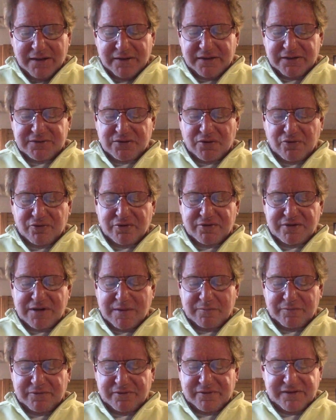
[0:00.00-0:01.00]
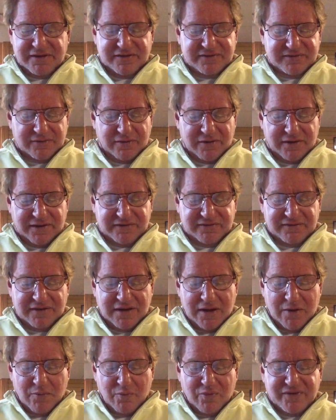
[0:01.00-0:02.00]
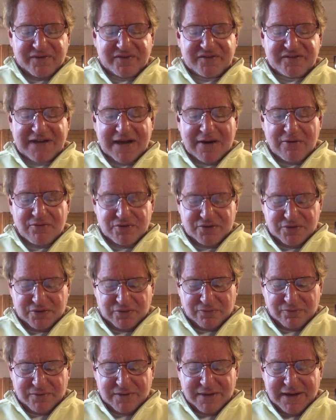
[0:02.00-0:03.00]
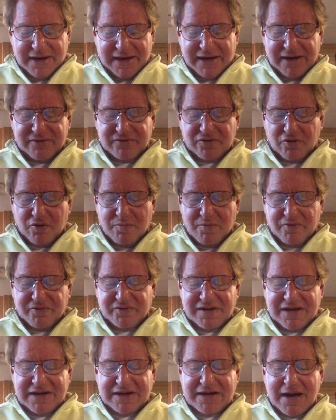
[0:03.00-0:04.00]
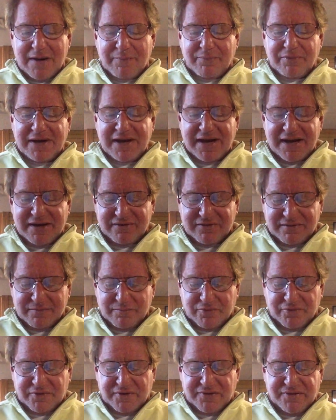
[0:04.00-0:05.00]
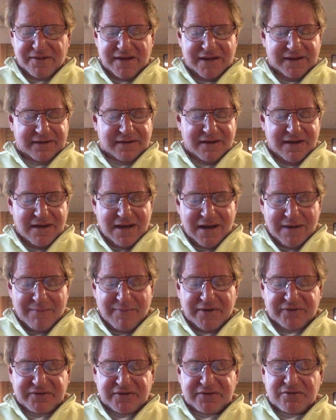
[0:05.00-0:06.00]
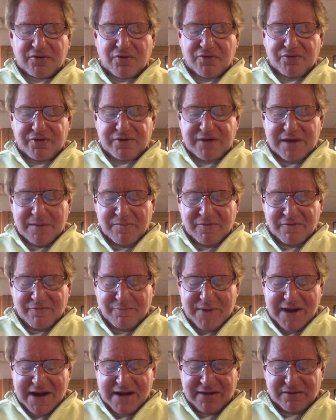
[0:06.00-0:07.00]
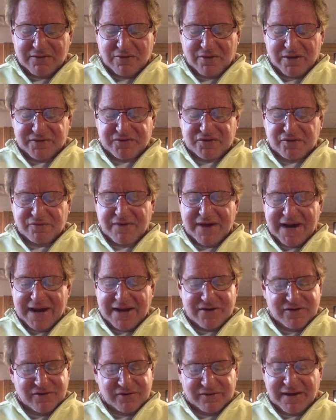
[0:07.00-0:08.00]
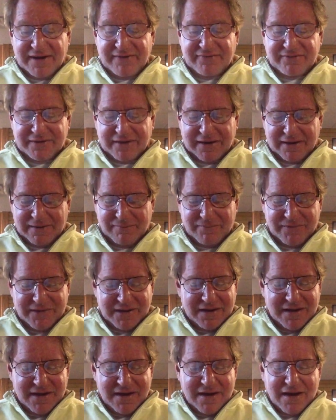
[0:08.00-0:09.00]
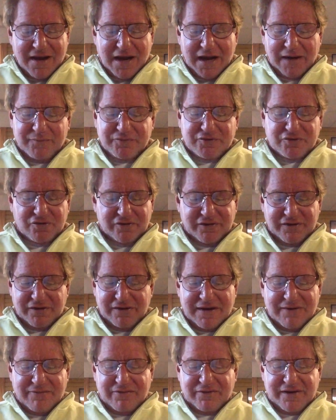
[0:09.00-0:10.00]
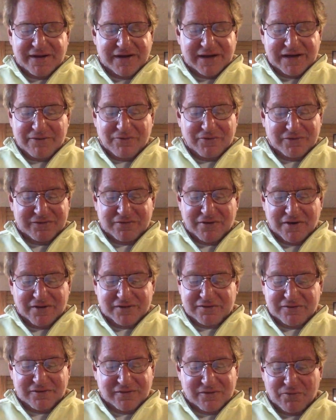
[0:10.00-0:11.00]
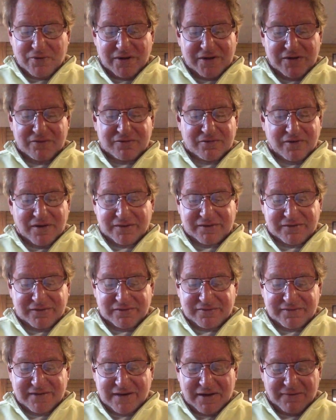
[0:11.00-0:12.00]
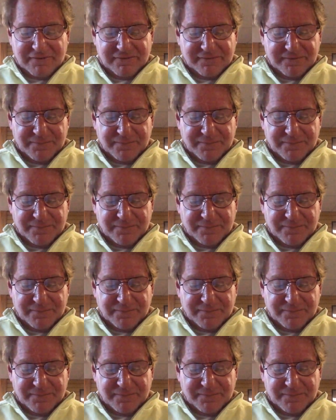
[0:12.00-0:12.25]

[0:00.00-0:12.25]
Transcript: The total number of these thoughts will astound you, and it's almost incomprehensible to think about the total number of bad thoughts you've had in your lifetime. I'm sure you never let anyone talk to you the way you talk to yourself.